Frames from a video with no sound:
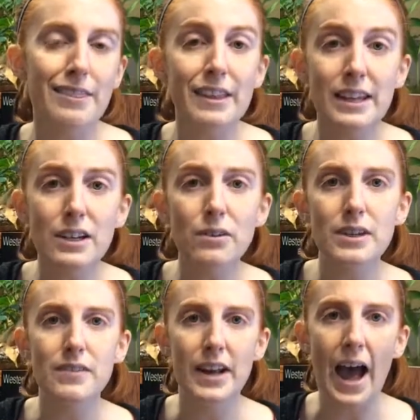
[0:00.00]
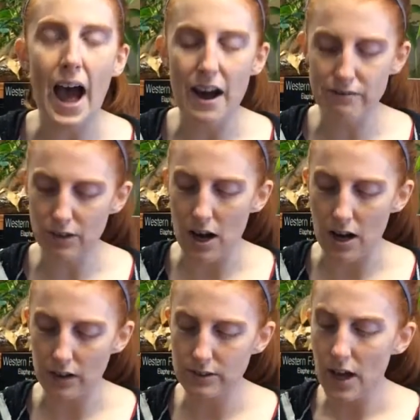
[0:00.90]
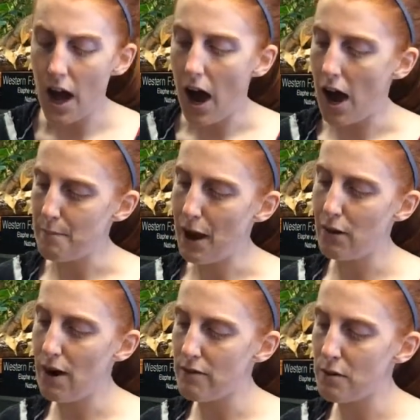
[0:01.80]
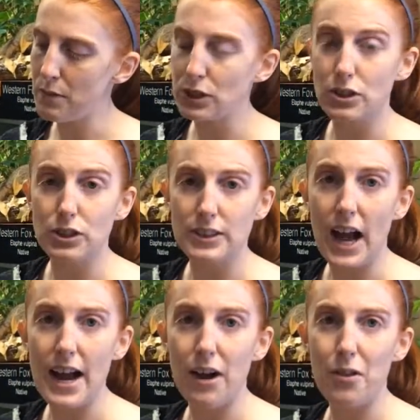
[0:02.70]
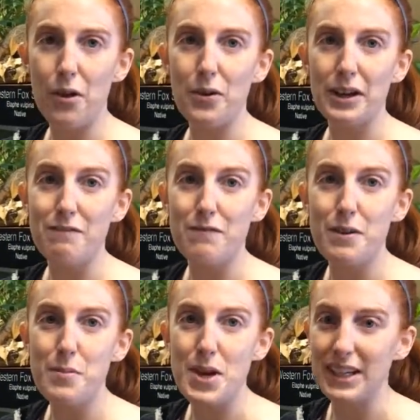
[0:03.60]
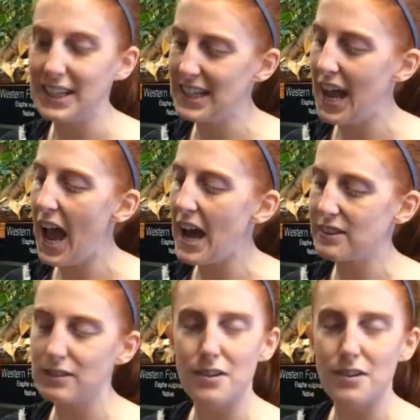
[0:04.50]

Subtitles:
that they don't even have lungs. However, Mr. Sai, although an amphibian, he has